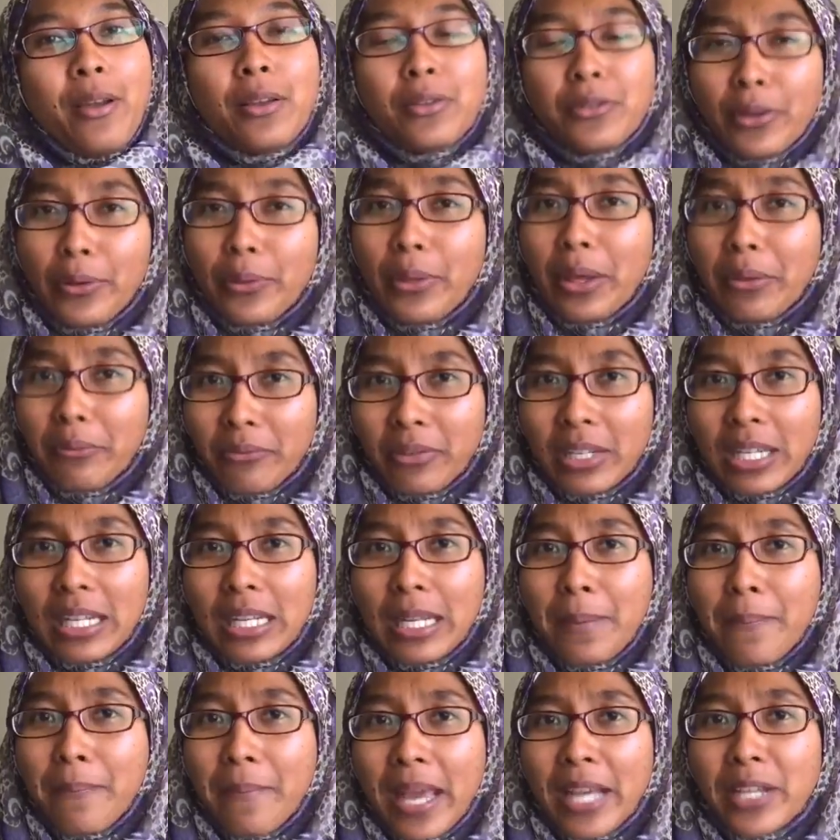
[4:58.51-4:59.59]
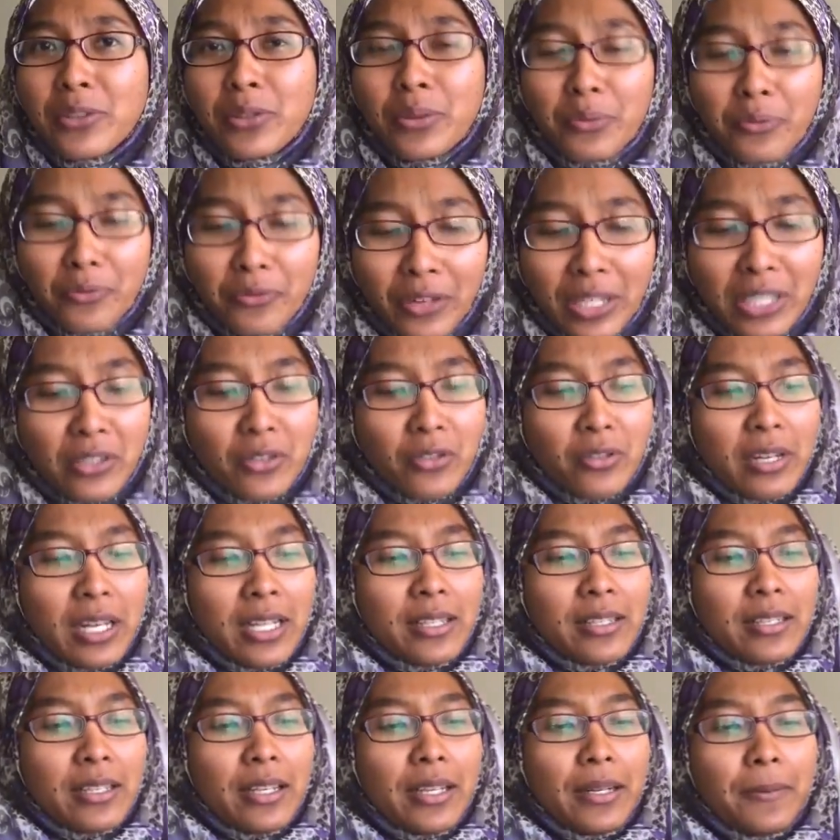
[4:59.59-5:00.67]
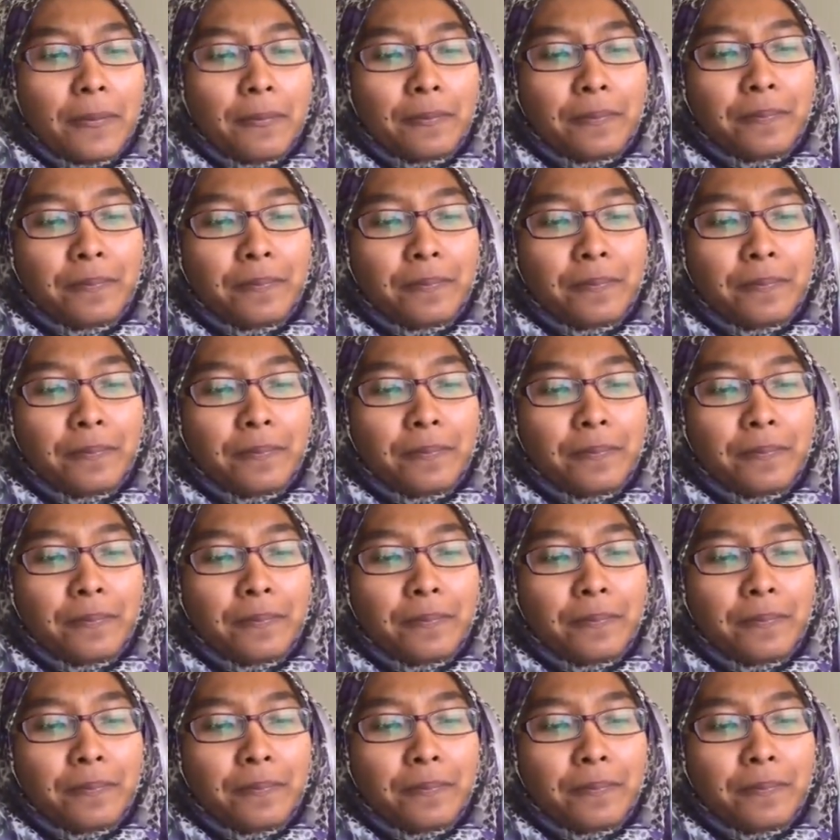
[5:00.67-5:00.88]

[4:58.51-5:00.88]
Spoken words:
So that really makes you frustrated.